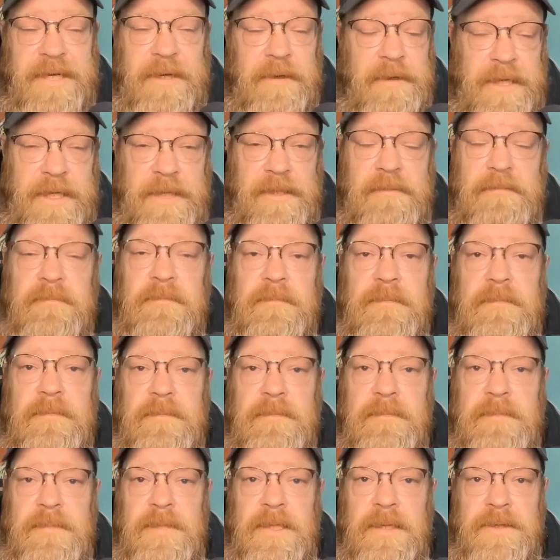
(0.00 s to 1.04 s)
period.
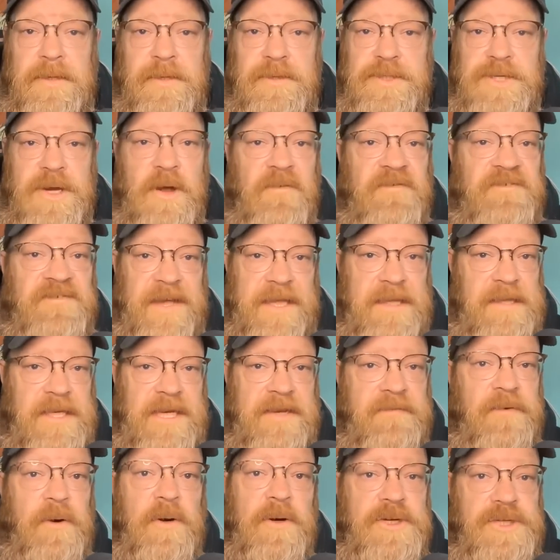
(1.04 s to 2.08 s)
There, there's no
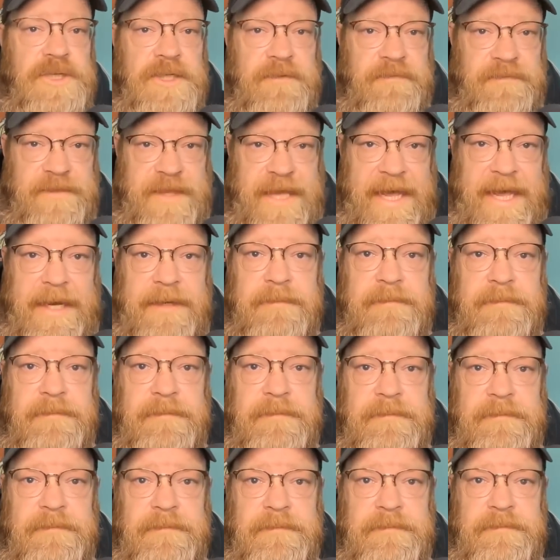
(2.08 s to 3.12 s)
felony version of that.
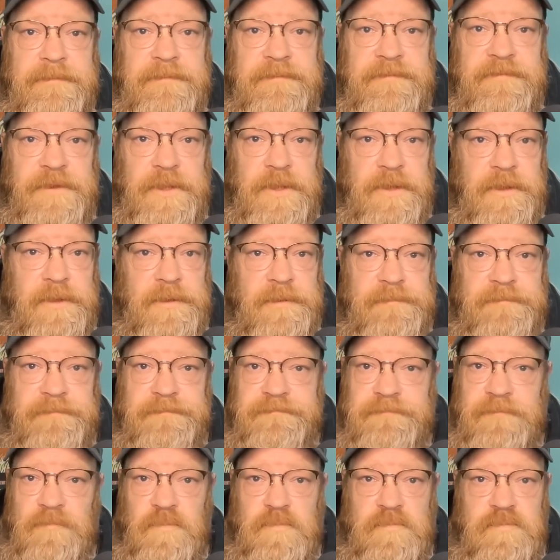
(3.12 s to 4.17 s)
If you're
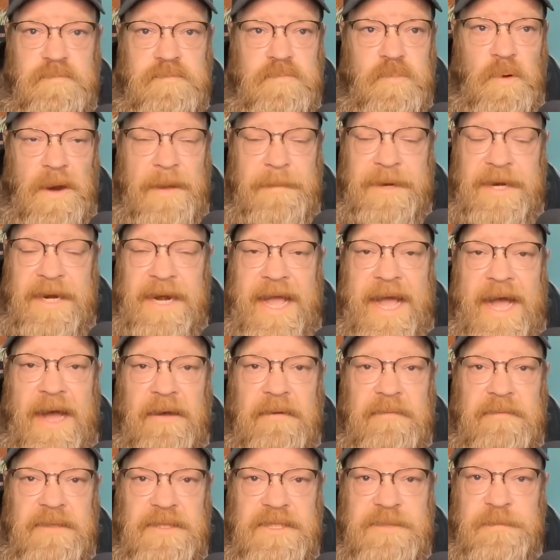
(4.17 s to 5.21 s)
whipping it
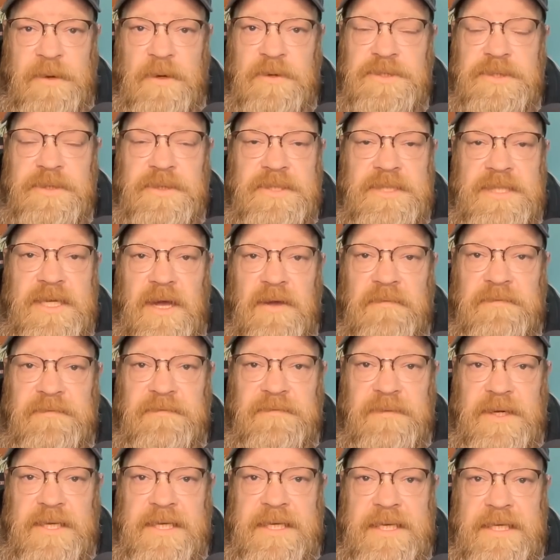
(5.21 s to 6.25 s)
out and exposing yourself in
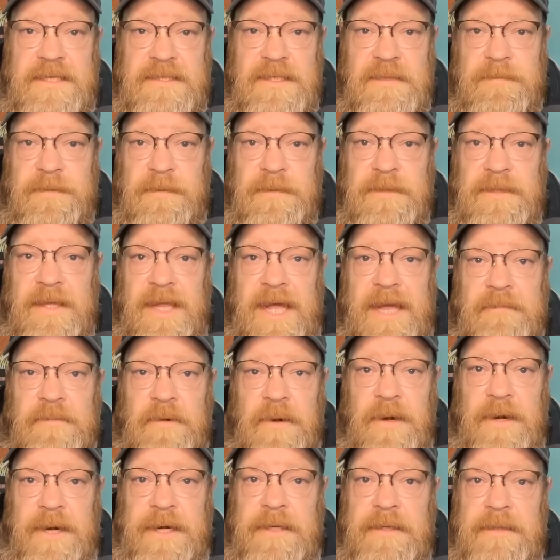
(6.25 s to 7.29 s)
front of kids at a public
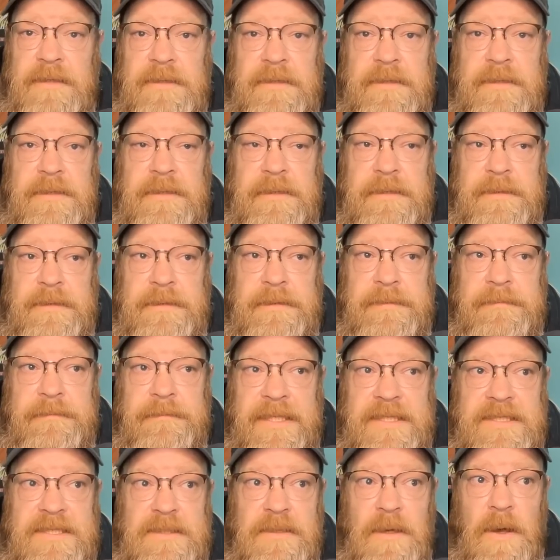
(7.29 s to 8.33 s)
library,
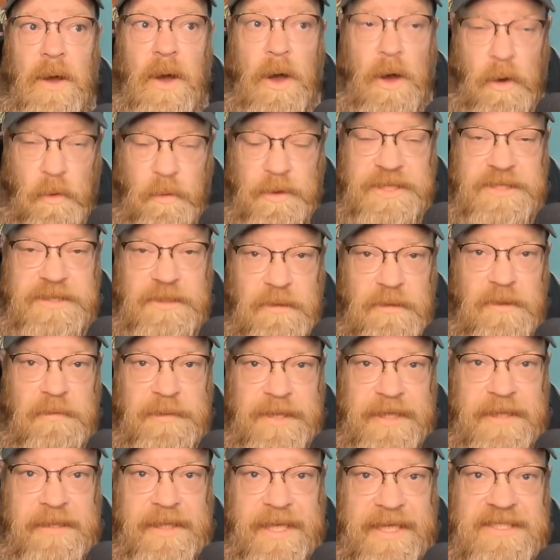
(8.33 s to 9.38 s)
that's always going to
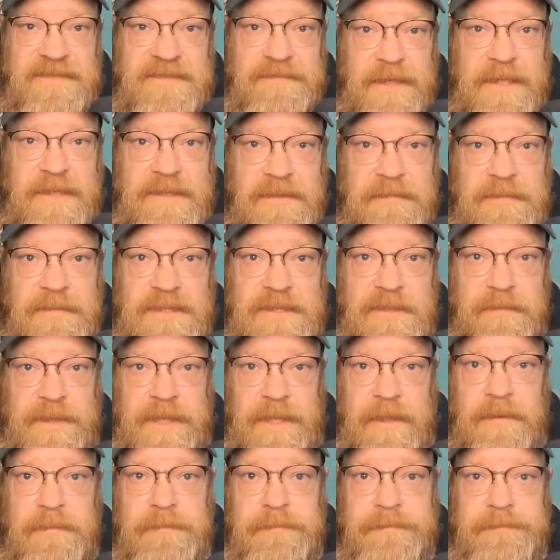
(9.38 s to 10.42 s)
be classified as a
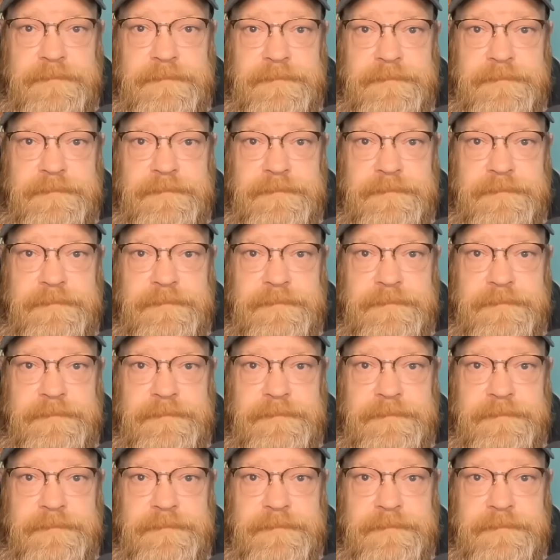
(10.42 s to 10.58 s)
misdemeanor.